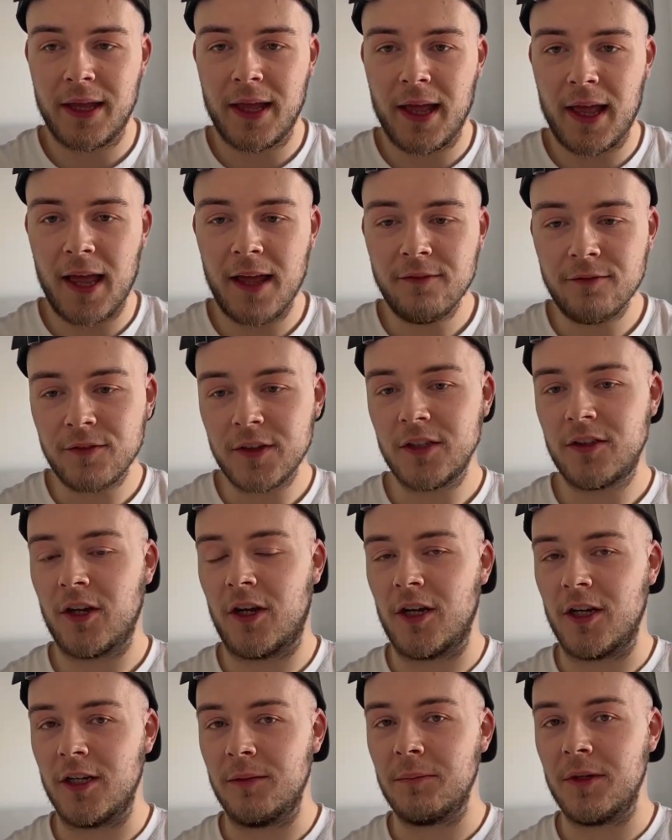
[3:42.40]
Every
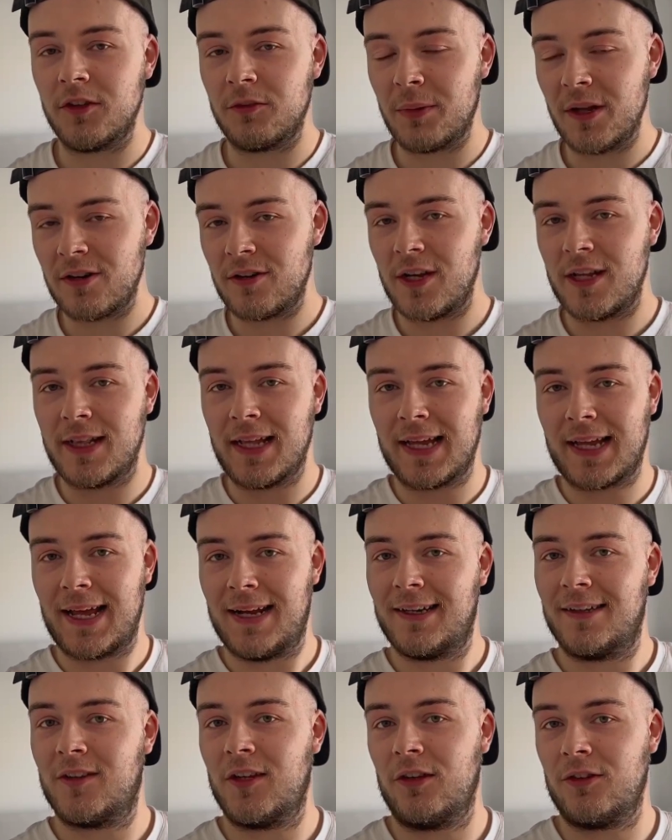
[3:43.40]
time, especially in that
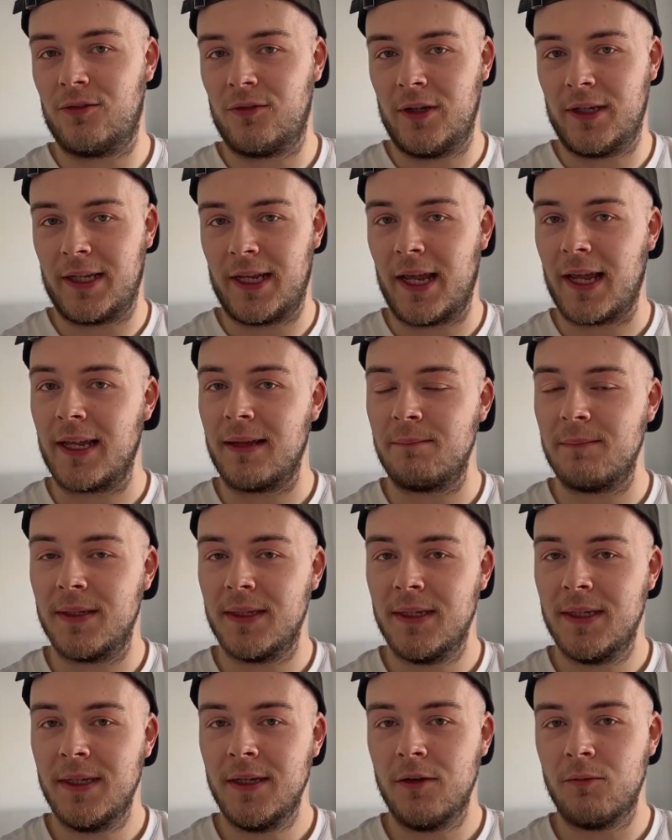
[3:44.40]
Galatasaray game,
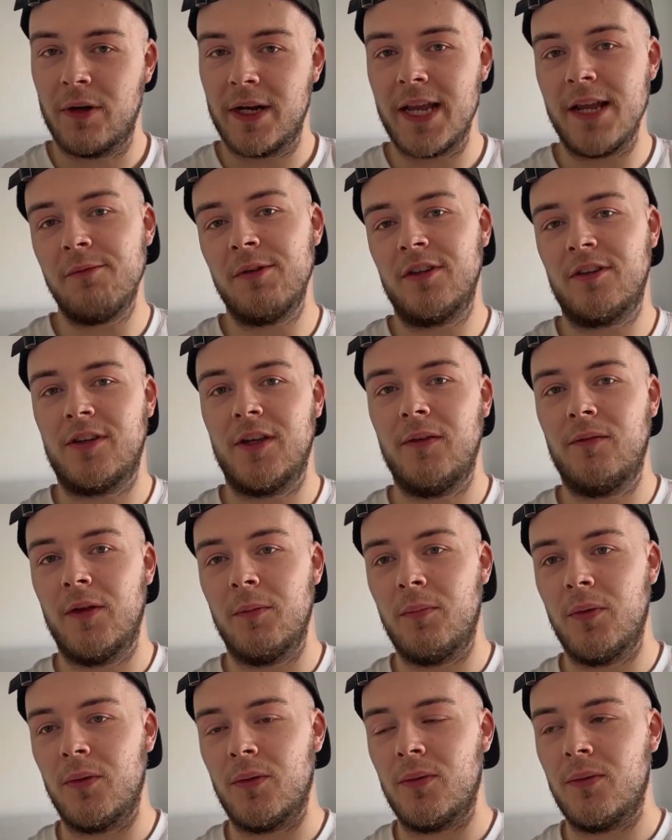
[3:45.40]
when he received the
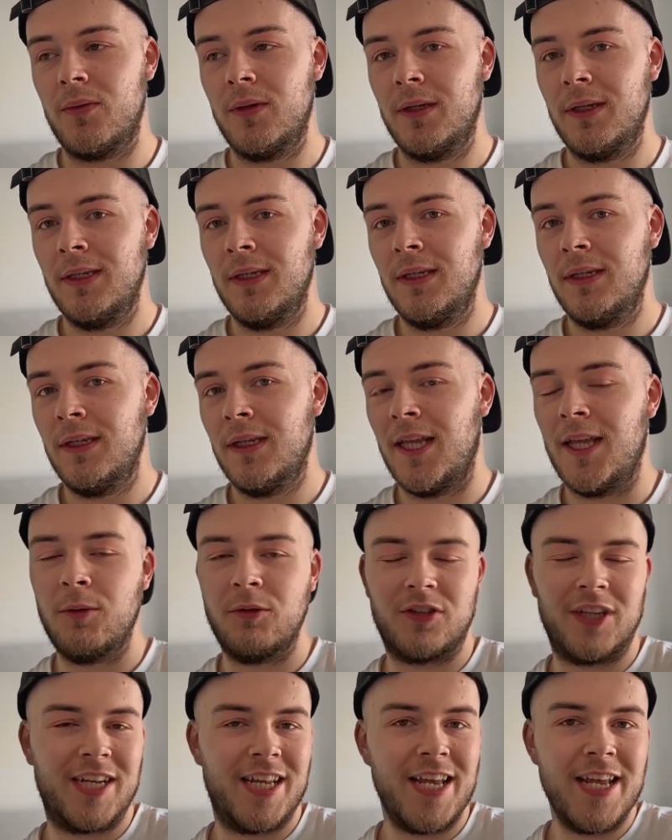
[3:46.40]
ball, it was
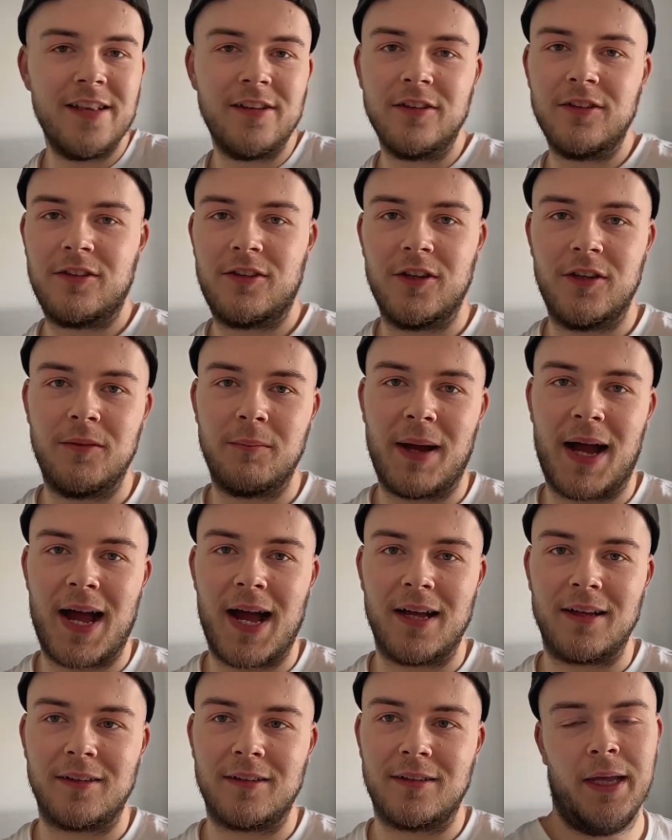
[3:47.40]
an instant
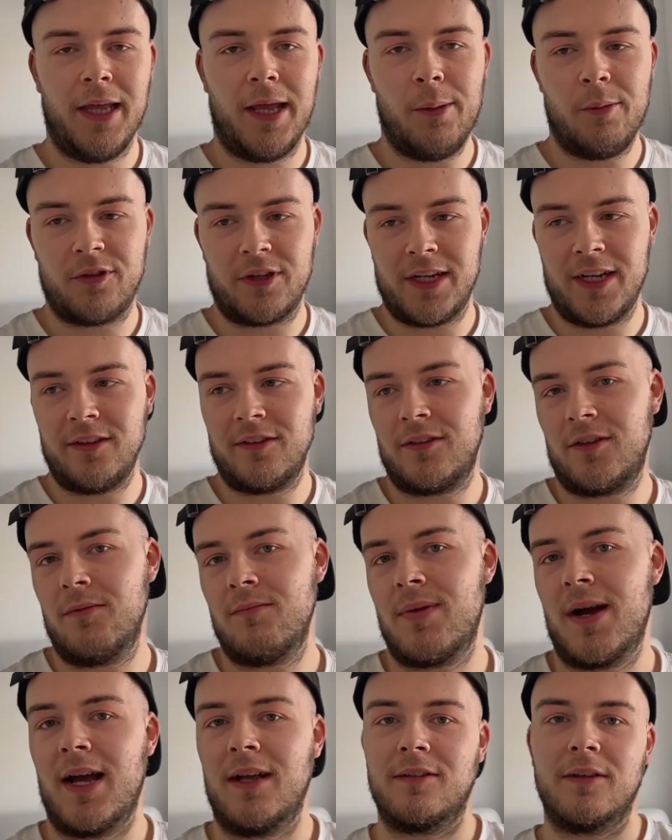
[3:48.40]
pass. It was an instant
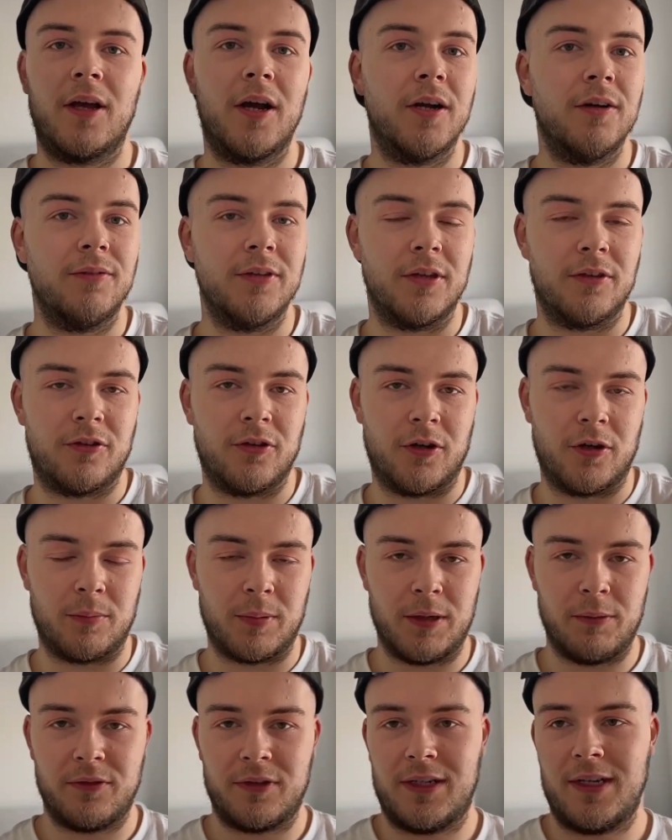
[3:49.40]
pass over the top. It
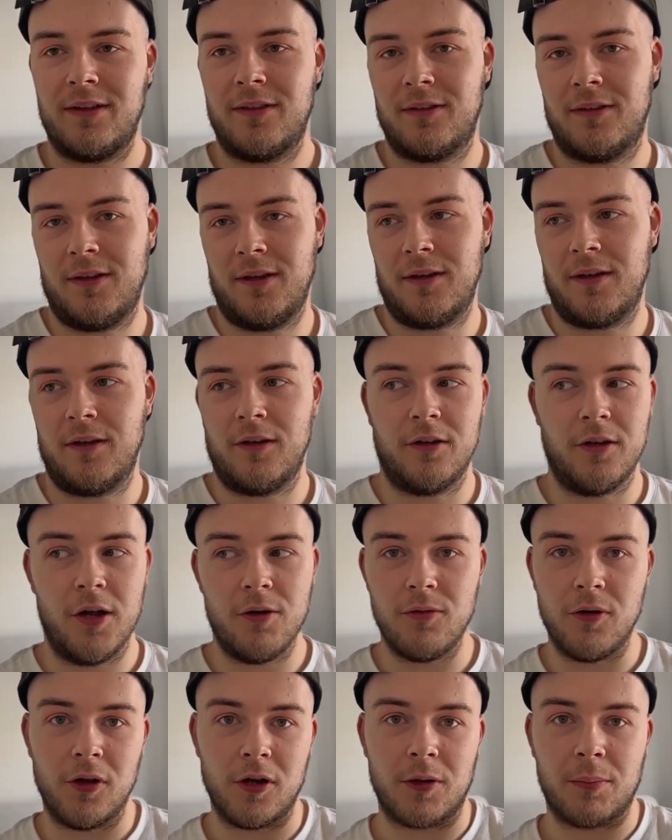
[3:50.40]
was an instant
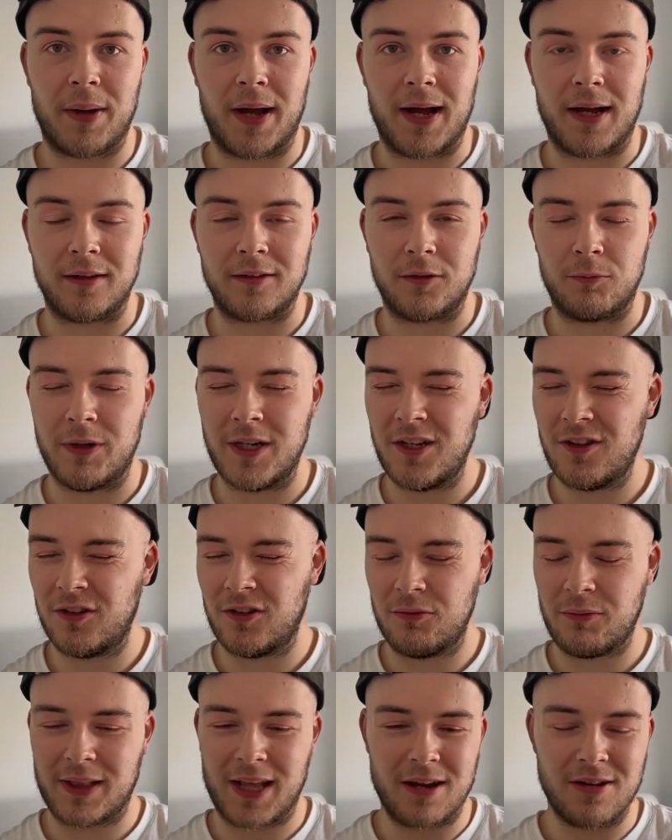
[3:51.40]
no-look pass. When he does it
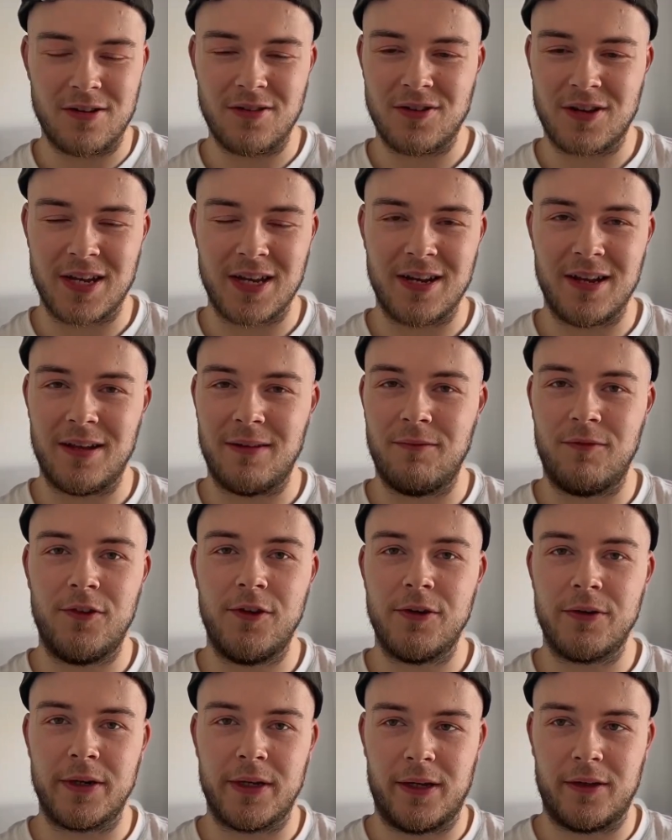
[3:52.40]
without looking, it
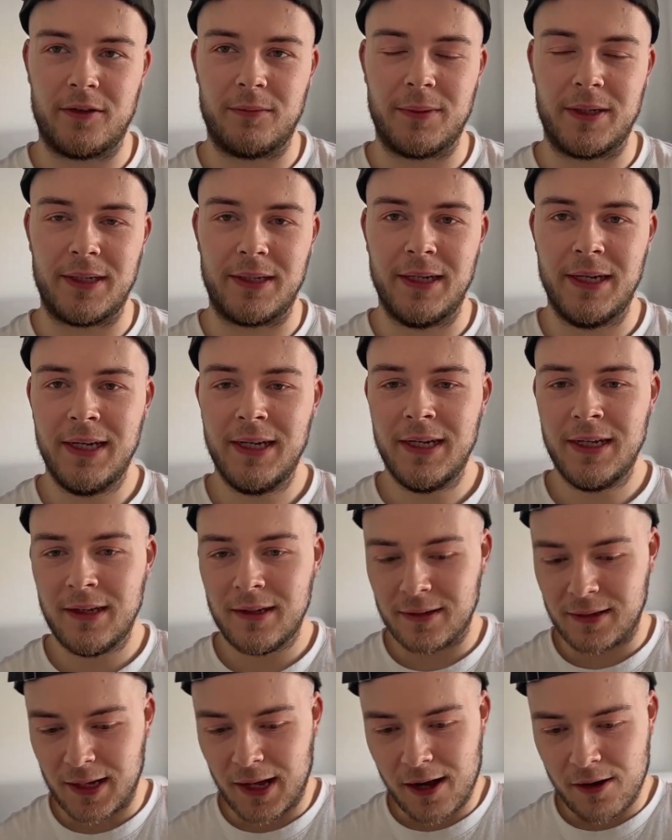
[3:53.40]
infuriates me.
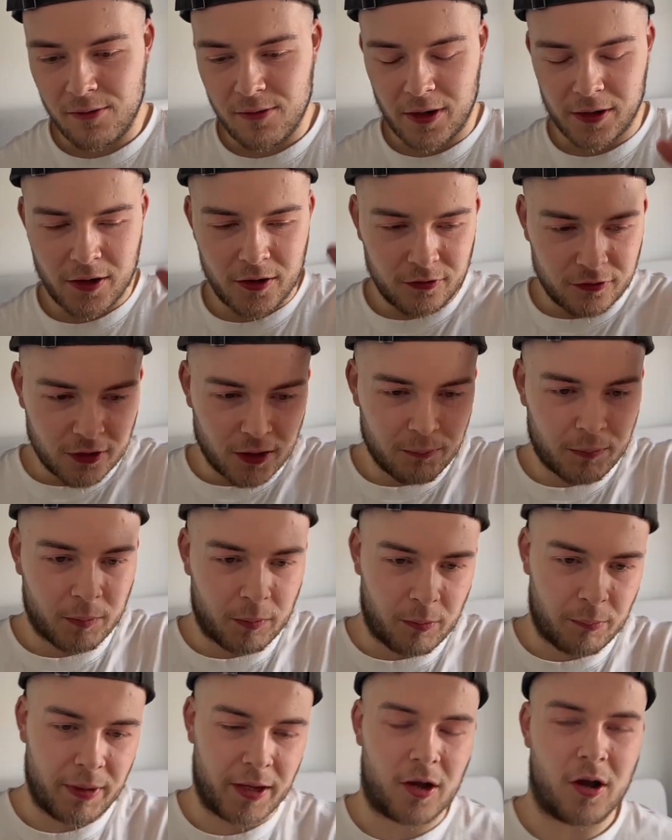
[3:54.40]
Now, I know some people
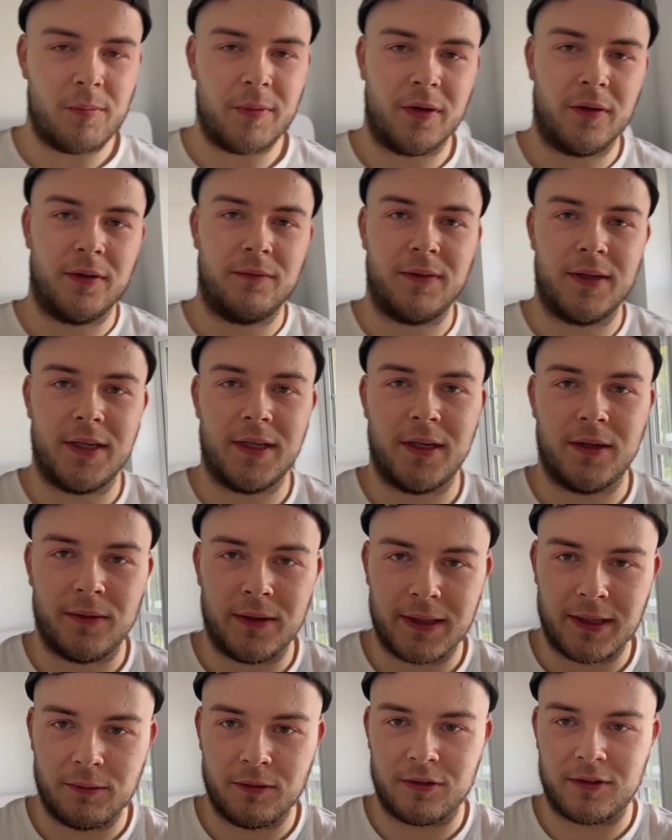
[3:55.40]
may comment on the video and
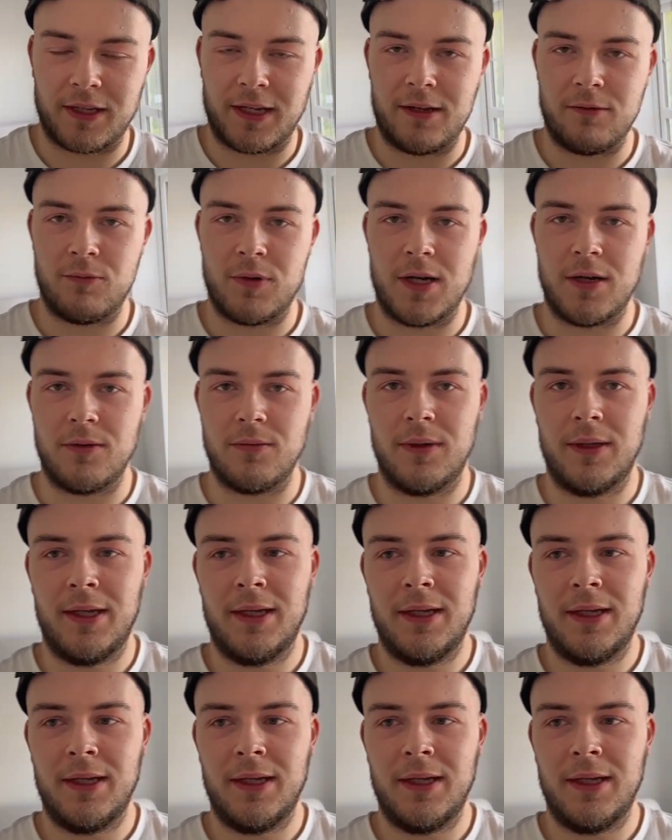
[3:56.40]
they will say, well,